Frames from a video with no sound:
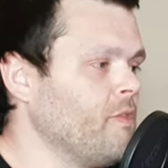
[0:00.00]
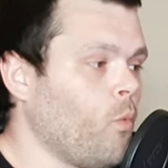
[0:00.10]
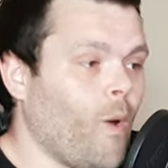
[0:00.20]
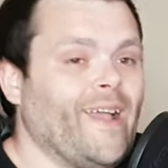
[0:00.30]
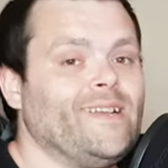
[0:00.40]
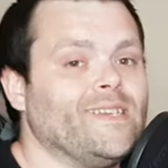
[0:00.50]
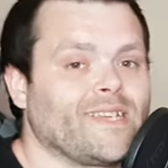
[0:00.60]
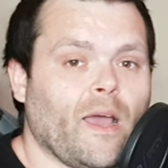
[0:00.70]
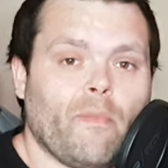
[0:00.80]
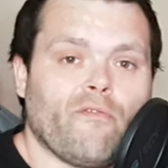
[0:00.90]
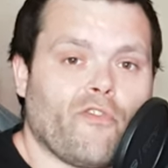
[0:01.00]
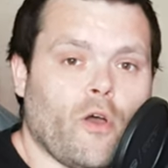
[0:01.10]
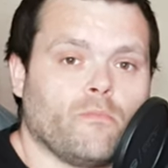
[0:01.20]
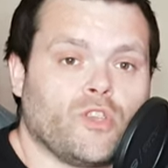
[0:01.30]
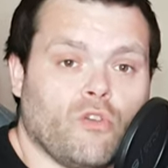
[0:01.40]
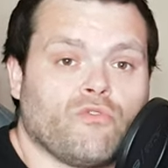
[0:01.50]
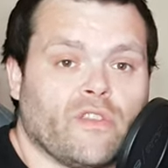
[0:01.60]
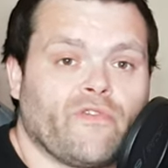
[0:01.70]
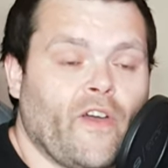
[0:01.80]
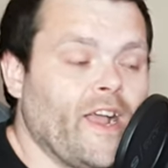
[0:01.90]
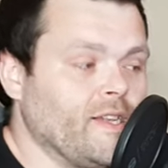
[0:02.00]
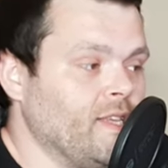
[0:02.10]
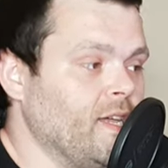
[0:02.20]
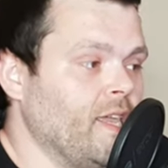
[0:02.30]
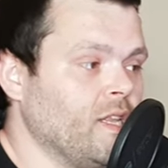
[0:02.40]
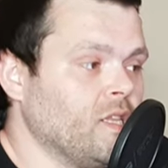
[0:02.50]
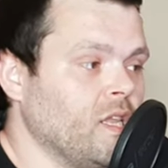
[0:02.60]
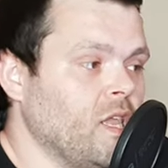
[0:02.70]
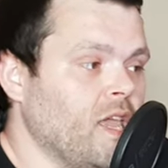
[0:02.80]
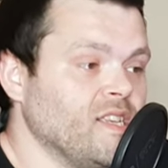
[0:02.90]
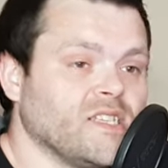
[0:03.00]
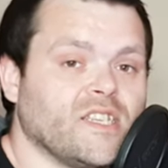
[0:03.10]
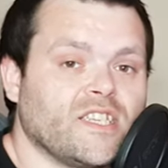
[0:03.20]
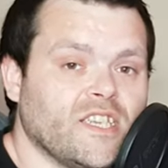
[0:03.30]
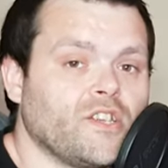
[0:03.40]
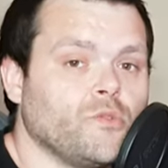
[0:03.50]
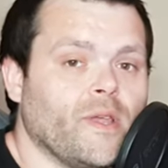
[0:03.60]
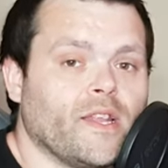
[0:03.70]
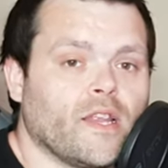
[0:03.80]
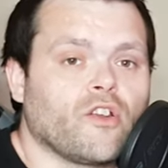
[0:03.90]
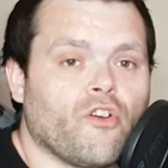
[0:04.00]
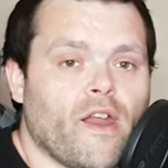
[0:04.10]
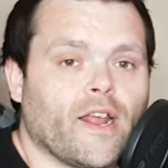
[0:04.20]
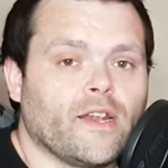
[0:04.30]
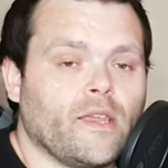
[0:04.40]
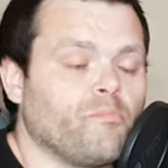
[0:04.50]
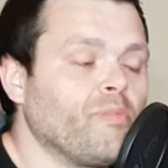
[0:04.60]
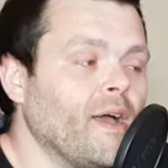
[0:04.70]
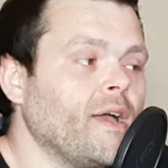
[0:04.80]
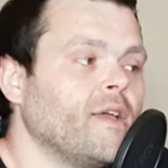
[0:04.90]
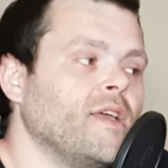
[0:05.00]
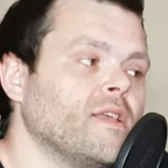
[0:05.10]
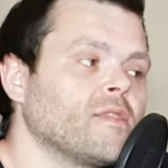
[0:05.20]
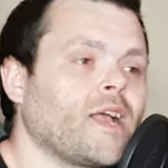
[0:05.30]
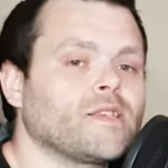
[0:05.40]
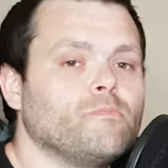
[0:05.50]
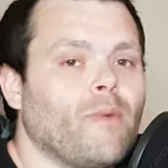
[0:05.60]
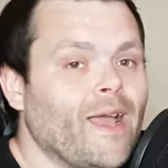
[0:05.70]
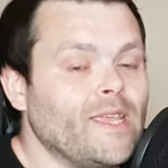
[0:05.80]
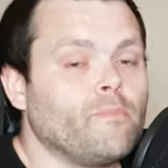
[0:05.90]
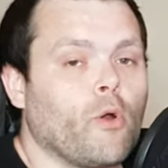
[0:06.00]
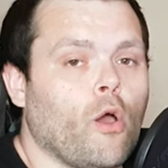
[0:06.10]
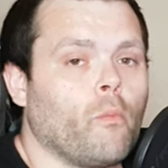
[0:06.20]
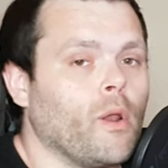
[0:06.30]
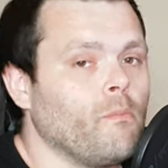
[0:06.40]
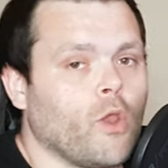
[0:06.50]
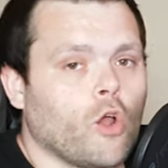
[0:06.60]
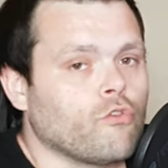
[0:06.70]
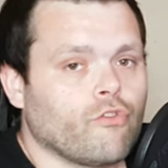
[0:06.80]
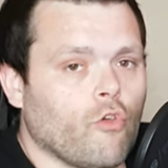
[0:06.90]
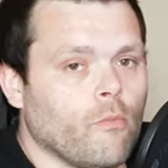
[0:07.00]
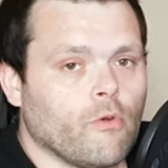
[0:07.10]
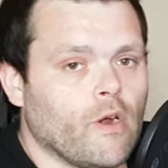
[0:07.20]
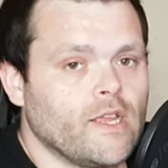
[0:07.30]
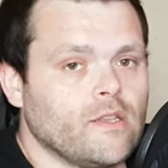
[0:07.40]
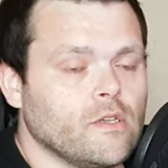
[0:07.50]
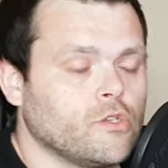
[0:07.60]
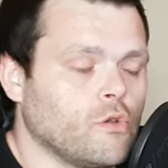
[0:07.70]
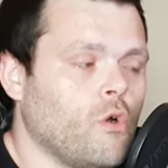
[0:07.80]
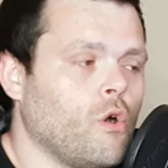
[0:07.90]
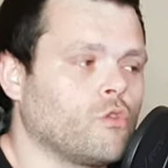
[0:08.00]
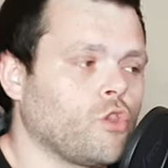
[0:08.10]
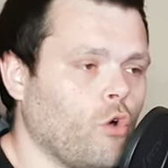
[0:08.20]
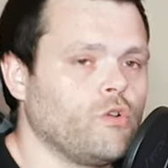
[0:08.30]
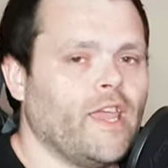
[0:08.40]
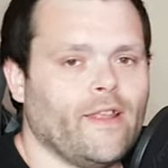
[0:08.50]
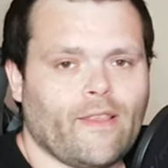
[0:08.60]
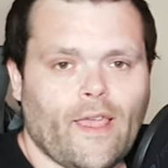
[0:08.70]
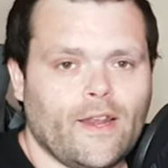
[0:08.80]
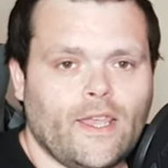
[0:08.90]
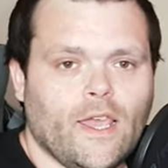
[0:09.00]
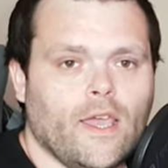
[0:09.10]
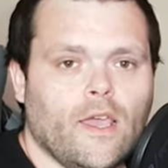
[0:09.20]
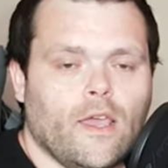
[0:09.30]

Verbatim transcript: the whine is coming from, due to the fact that it isn't situated correctly. But that's my problem, not Thermalright. So don't hit any